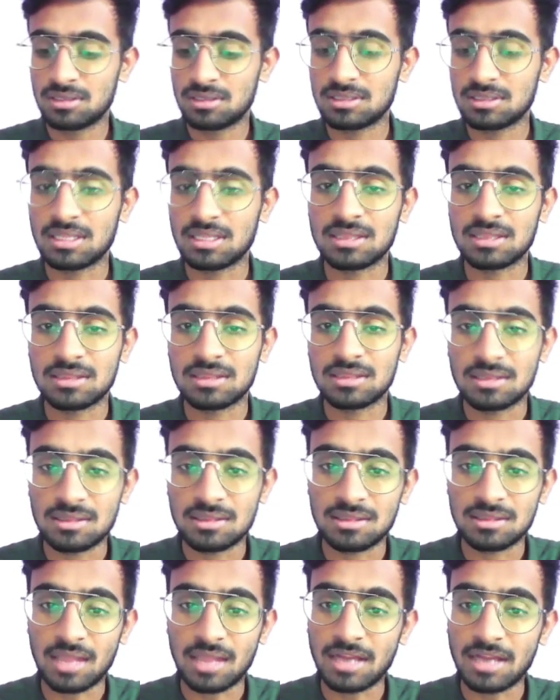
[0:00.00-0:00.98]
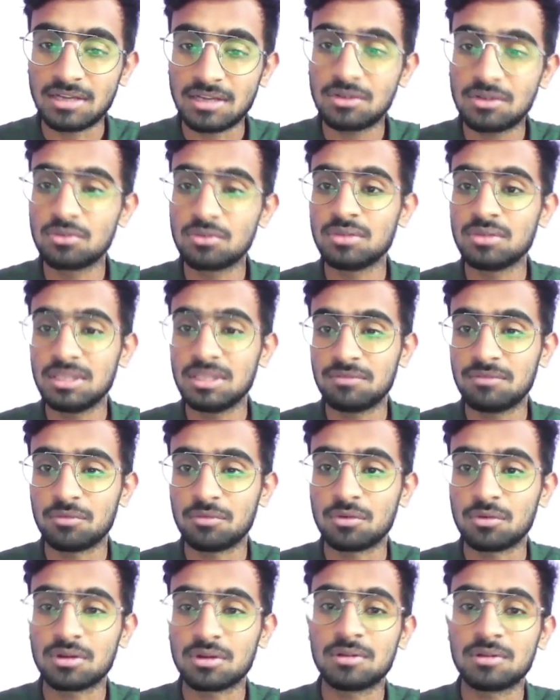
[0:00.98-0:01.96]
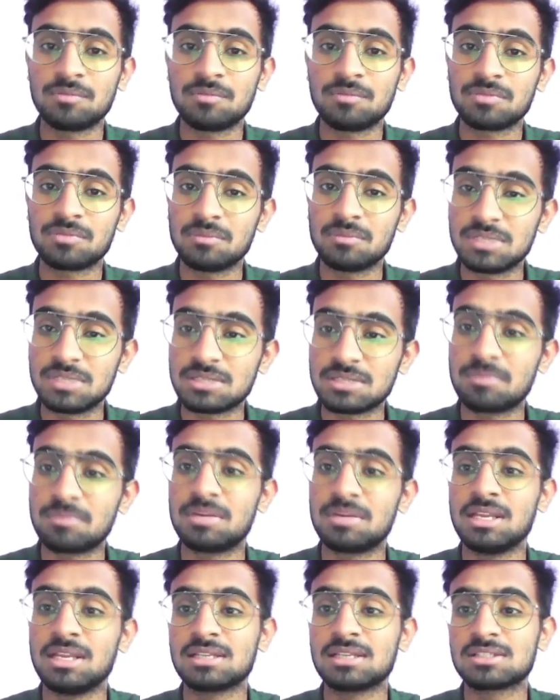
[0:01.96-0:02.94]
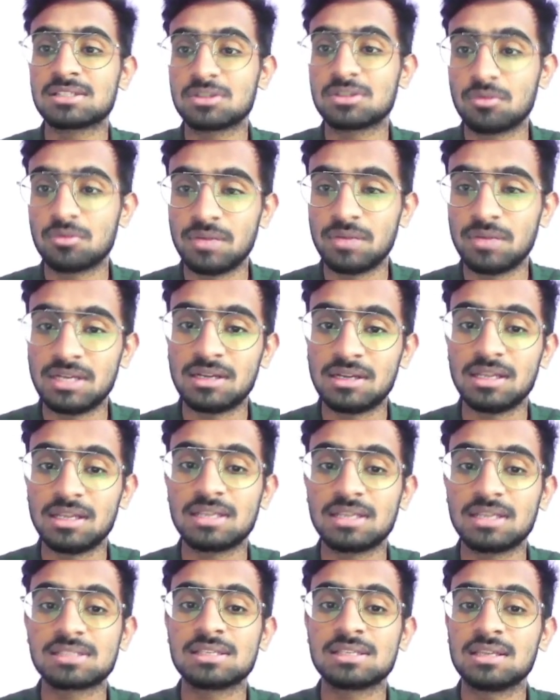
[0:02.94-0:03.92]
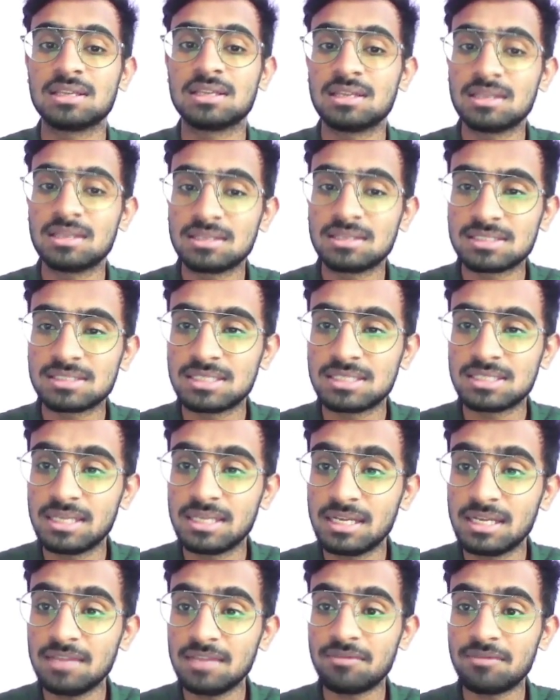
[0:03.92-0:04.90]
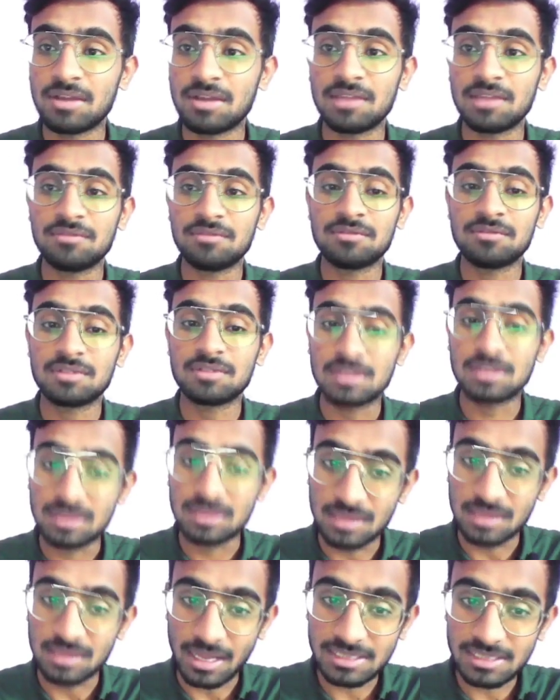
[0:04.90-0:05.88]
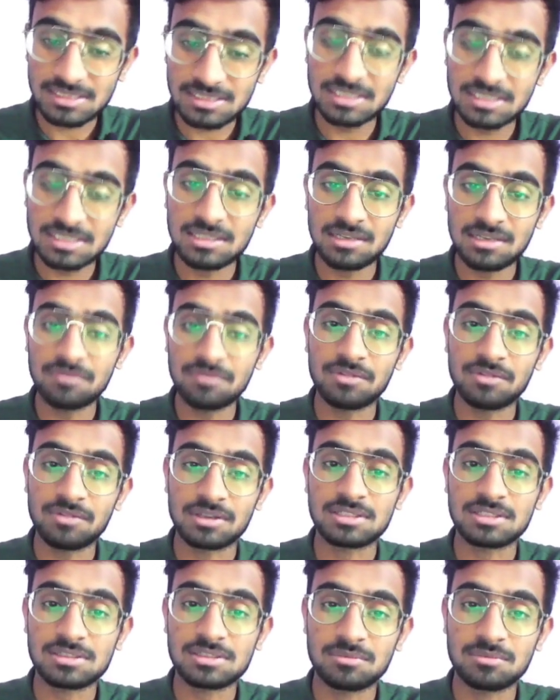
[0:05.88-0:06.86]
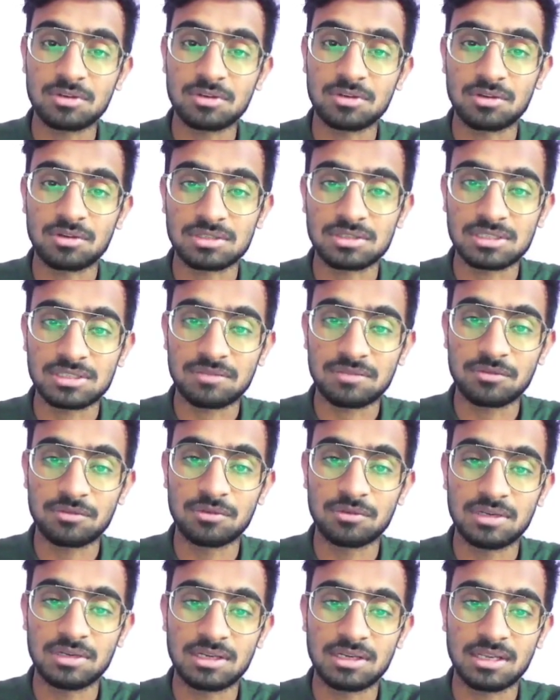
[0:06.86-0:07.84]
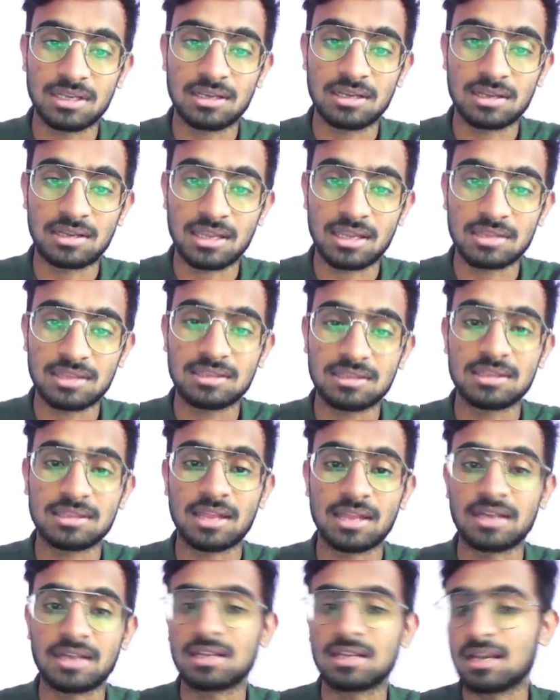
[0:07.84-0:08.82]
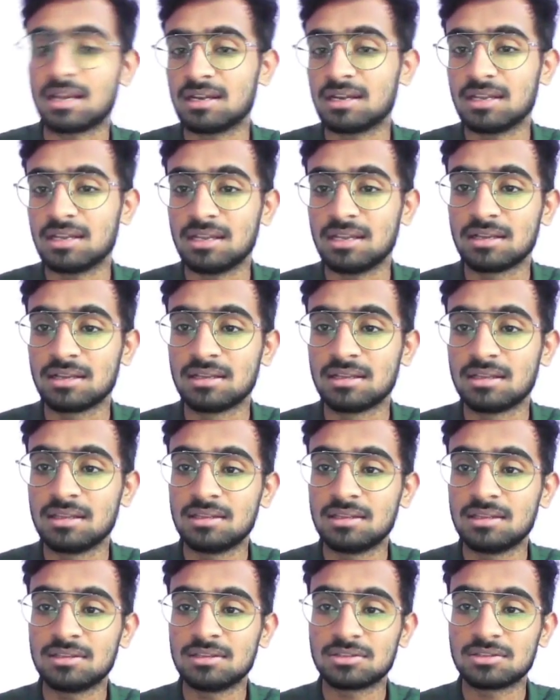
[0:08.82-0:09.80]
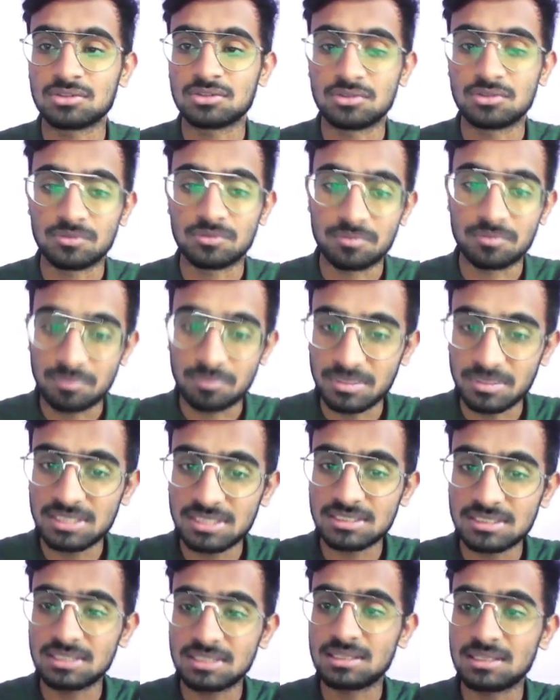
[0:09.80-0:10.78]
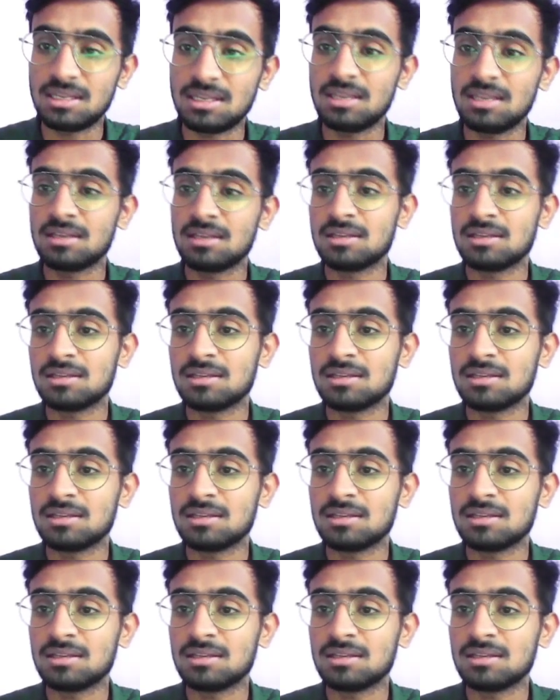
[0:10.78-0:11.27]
then knight to e4, bishop takes, queen takes, cd5, knight c3 first, because if you will take again then knight can take. So bc3,